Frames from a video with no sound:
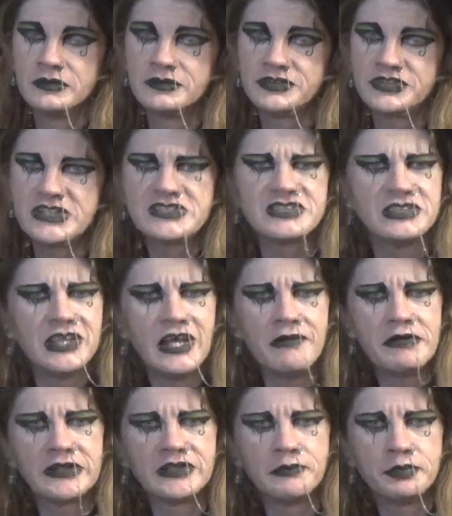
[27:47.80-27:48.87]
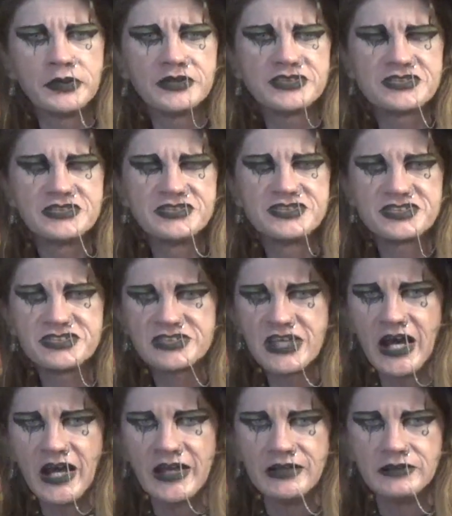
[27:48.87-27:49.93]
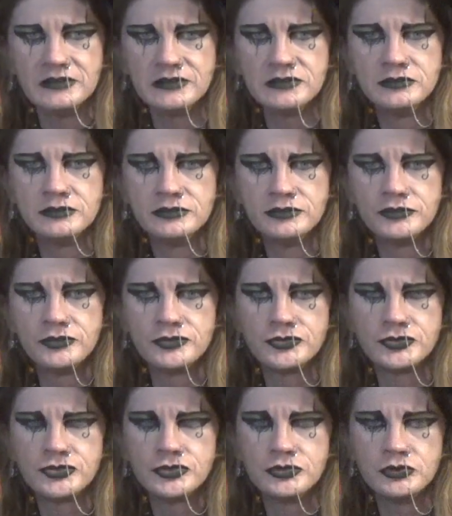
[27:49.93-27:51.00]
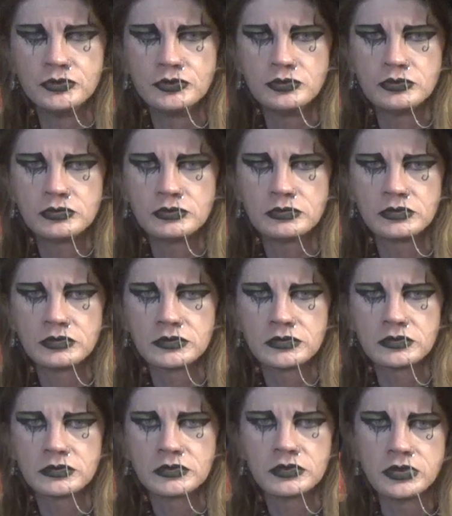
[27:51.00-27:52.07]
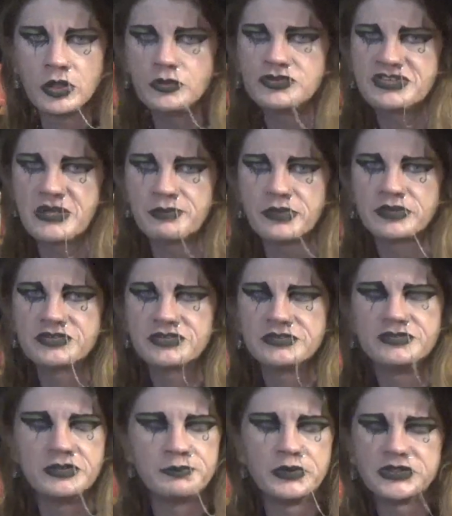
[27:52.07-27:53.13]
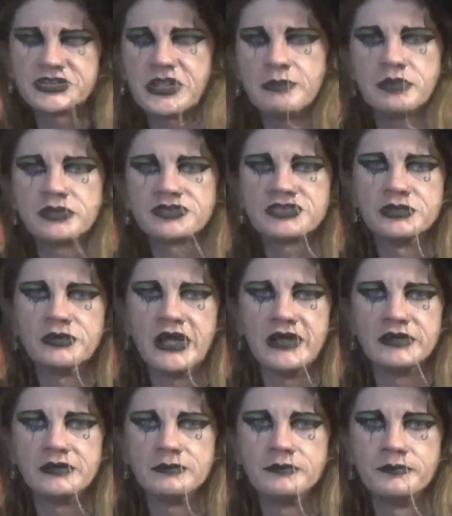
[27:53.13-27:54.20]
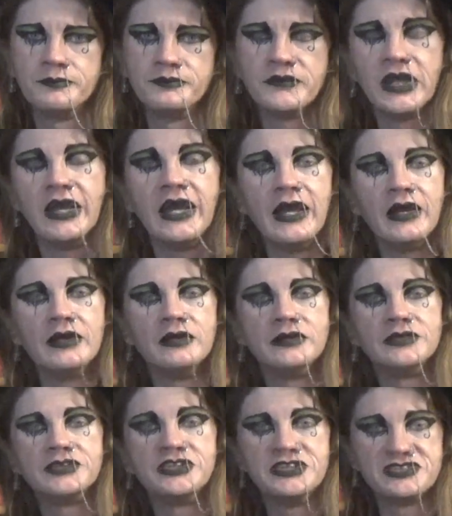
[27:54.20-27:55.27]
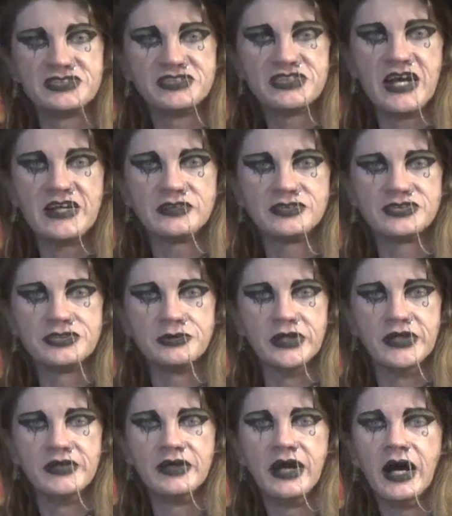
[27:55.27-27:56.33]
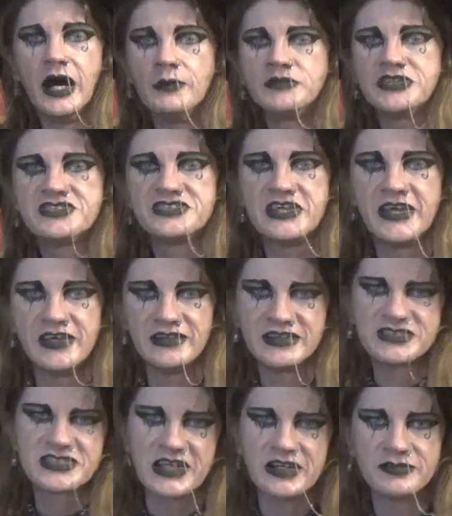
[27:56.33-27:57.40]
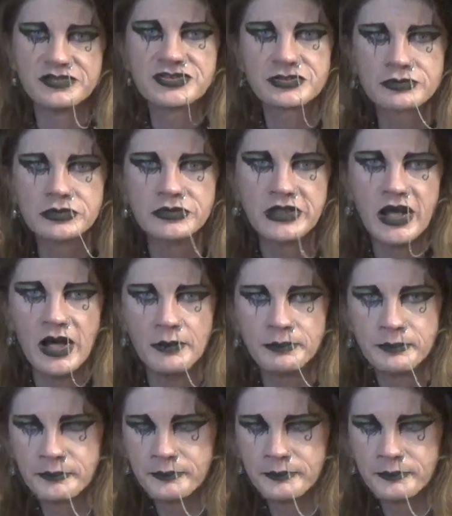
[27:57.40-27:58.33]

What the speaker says: She's allowing the person's style to close that person, to push that person away. She's entitled to it. I'm just saying that's kind of screwed up.